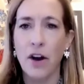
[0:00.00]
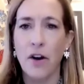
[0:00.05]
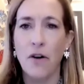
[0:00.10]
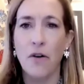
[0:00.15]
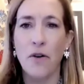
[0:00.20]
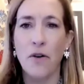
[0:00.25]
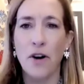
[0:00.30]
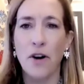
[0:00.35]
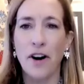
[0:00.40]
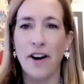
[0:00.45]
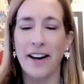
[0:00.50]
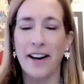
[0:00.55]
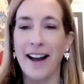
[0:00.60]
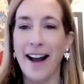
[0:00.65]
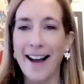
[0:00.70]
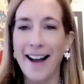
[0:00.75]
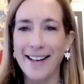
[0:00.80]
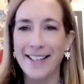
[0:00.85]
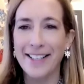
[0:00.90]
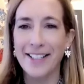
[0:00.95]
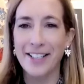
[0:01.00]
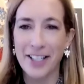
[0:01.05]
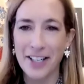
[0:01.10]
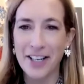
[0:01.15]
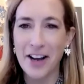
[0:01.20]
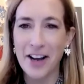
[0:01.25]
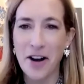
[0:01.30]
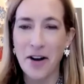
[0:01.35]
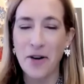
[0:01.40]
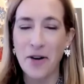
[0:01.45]
or gotten to
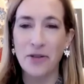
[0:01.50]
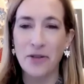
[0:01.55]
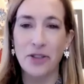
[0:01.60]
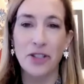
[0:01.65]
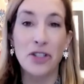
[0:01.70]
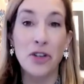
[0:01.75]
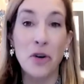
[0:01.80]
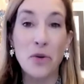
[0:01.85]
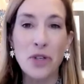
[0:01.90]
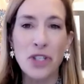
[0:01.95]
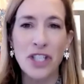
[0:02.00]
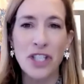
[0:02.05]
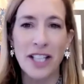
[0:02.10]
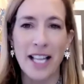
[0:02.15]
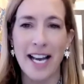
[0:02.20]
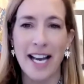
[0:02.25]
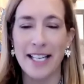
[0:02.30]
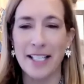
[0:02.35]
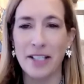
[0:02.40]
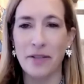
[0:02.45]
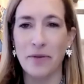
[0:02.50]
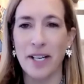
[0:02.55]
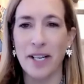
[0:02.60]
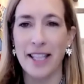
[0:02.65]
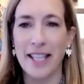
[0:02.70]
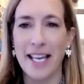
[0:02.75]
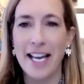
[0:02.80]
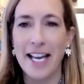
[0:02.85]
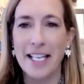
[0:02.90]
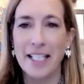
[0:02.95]
know, socialized with